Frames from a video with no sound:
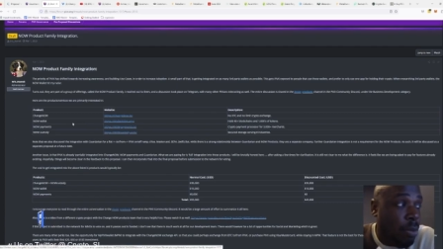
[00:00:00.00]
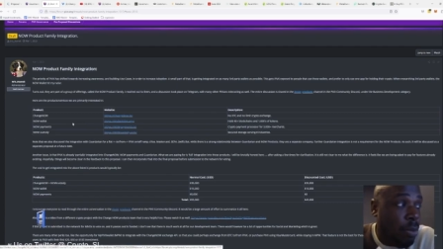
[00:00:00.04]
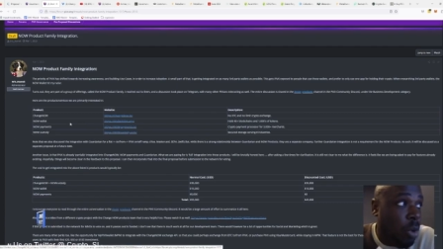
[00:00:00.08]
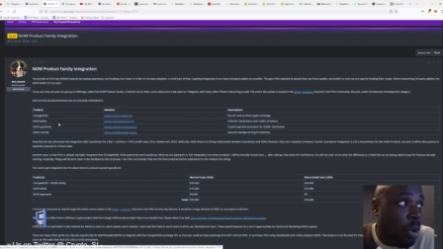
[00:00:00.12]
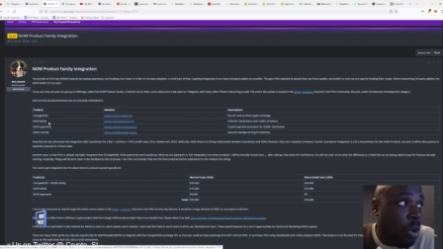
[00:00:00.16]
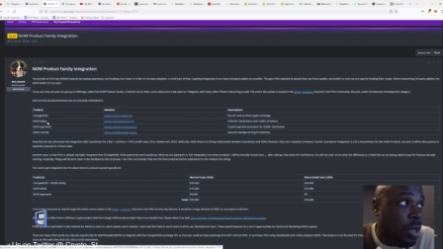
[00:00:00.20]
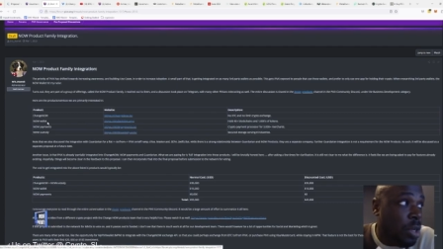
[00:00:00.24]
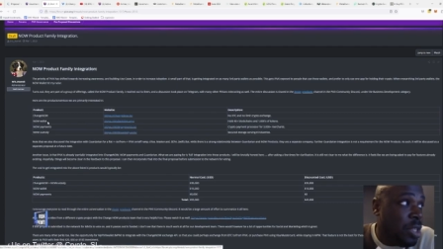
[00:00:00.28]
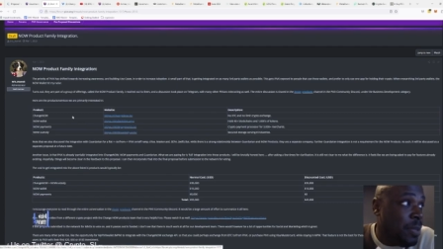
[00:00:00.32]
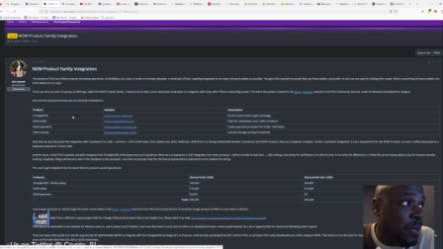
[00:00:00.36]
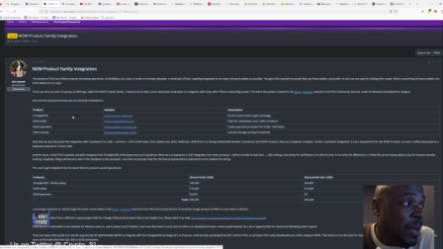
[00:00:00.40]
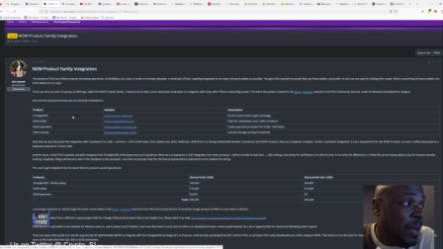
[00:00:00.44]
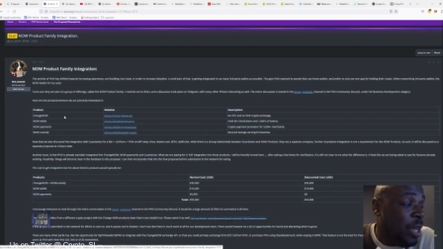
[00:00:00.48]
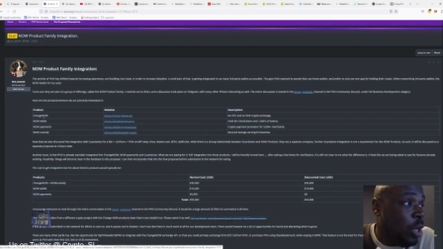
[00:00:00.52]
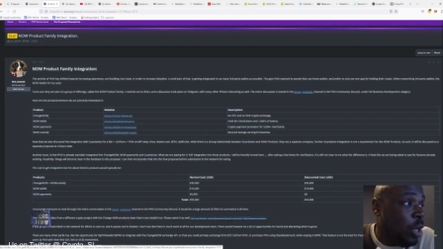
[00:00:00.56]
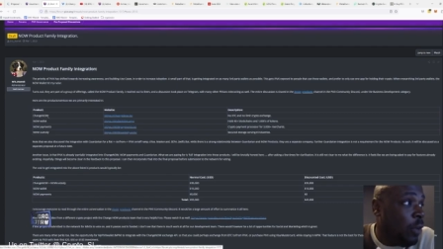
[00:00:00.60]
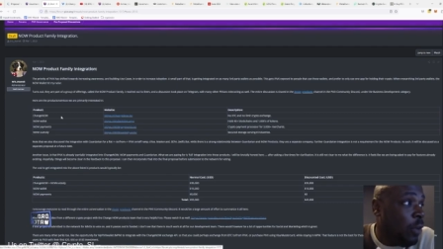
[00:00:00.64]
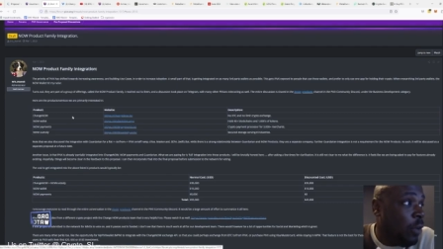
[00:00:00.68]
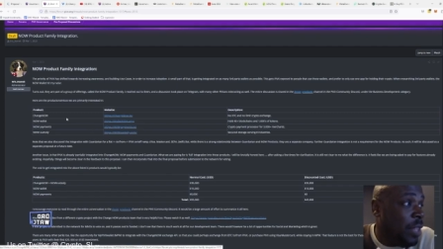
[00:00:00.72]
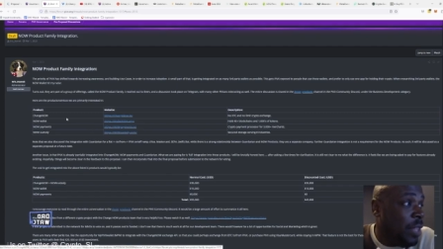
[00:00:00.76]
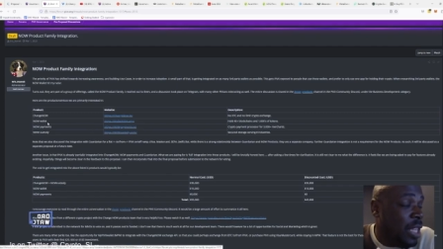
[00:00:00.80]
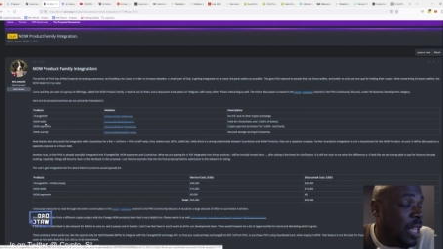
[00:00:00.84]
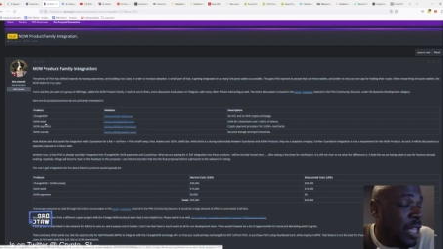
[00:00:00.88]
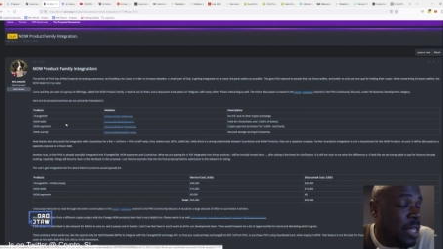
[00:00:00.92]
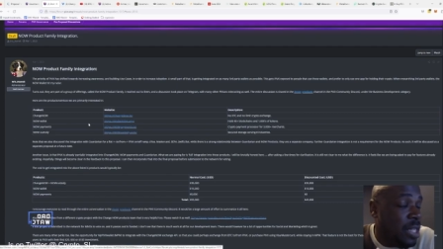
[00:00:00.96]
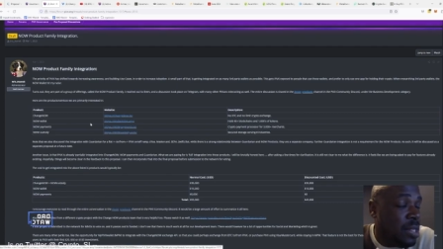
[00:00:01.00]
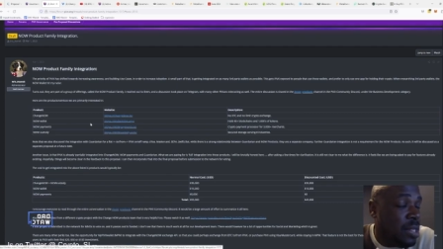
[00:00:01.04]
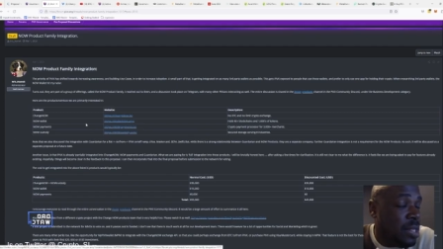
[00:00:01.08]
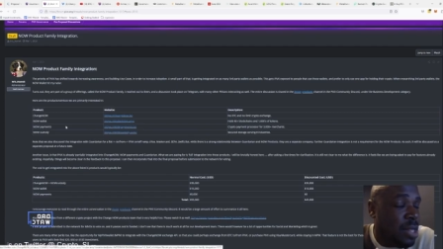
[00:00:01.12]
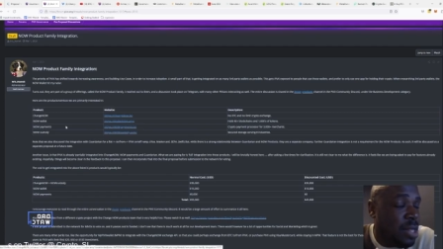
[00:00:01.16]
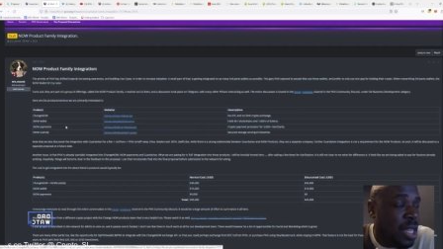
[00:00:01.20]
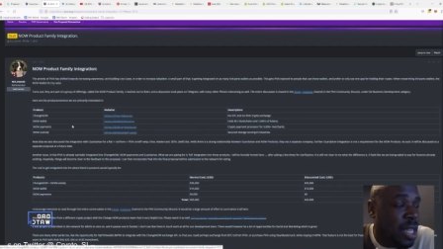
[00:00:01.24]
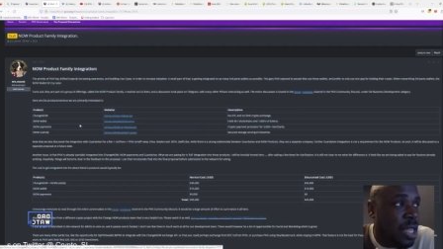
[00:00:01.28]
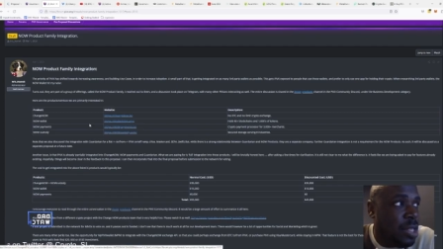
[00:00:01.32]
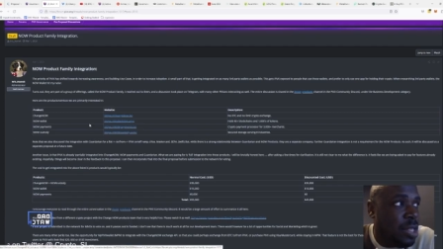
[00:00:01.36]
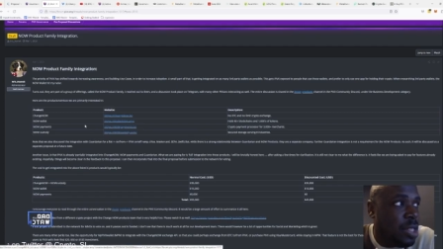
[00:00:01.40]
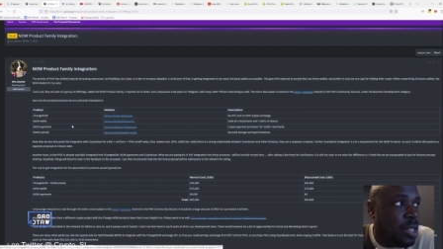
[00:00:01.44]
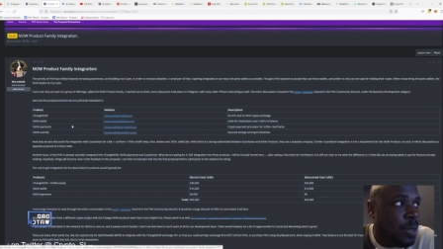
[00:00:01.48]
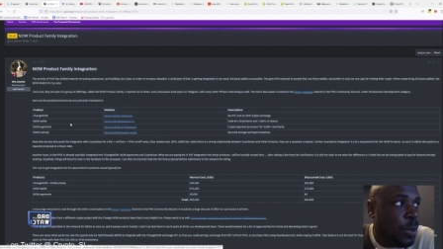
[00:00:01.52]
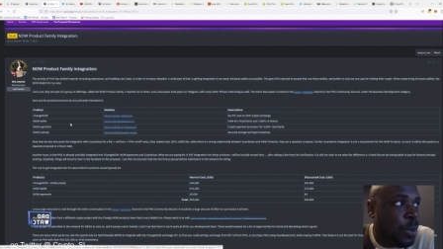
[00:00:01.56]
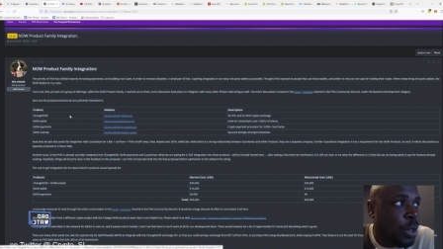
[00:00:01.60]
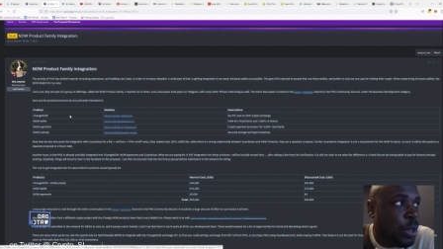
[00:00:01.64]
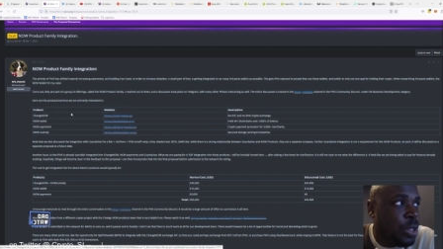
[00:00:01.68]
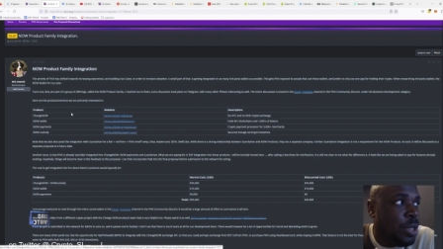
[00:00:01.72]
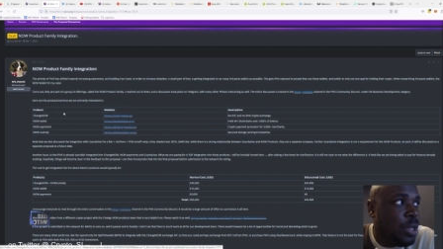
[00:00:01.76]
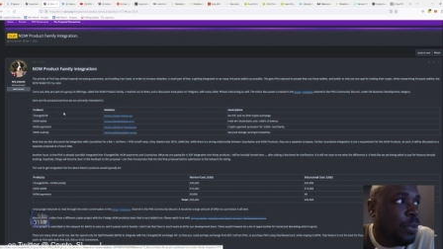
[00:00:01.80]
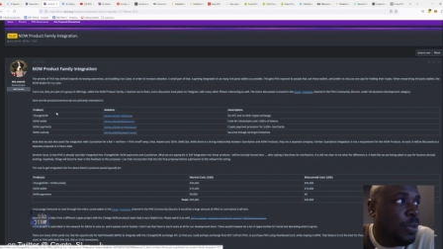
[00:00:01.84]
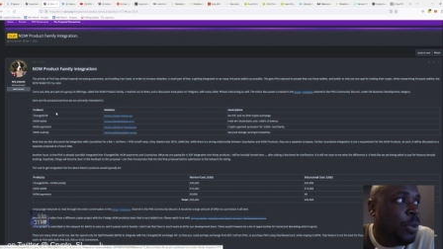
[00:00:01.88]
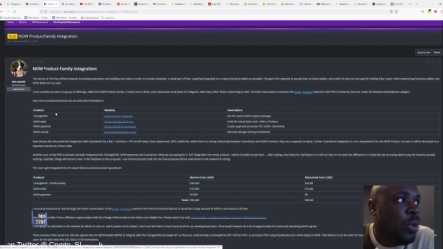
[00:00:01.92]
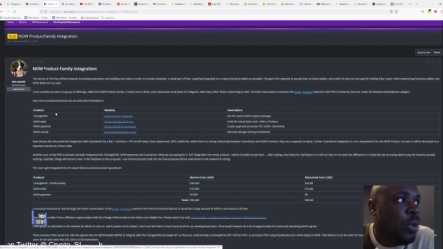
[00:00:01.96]
on as many of these things as
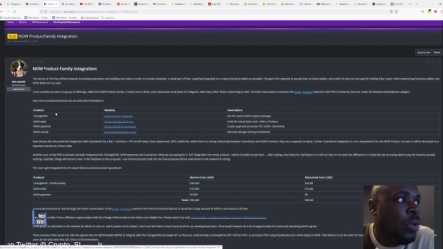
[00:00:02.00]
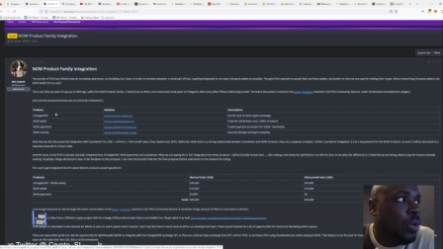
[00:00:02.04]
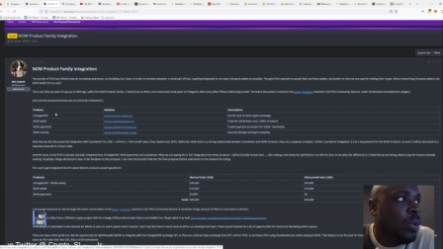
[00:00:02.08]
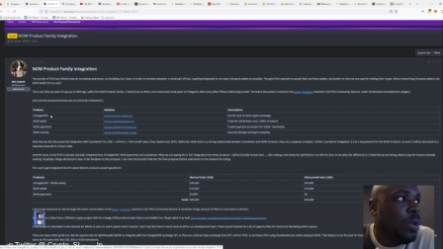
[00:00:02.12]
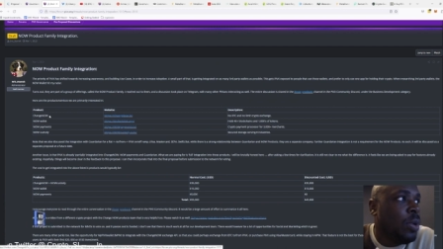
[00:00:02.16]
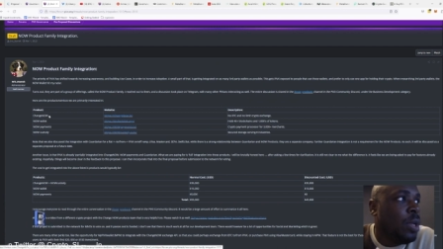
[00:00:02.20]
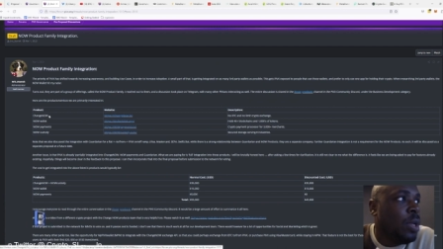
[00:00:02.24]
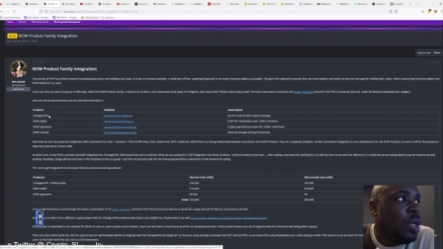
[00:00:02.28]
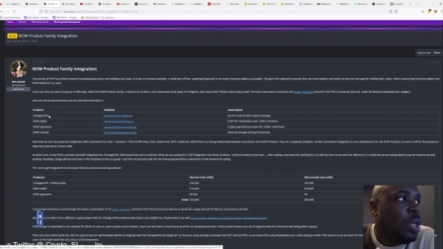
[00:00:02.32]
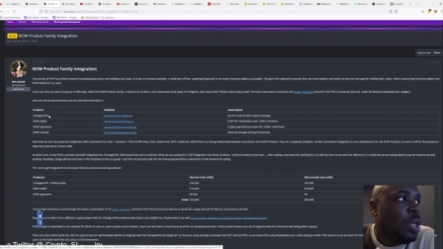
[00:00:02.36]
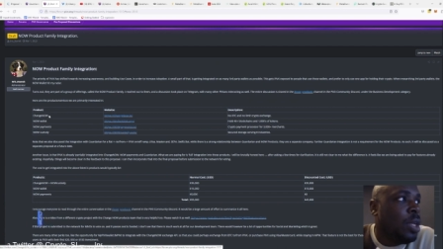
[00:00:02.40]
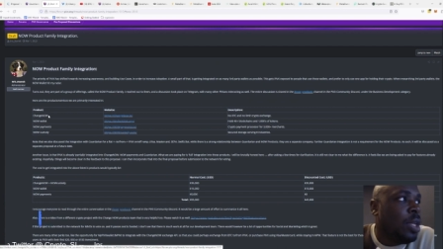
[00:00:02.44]
possible.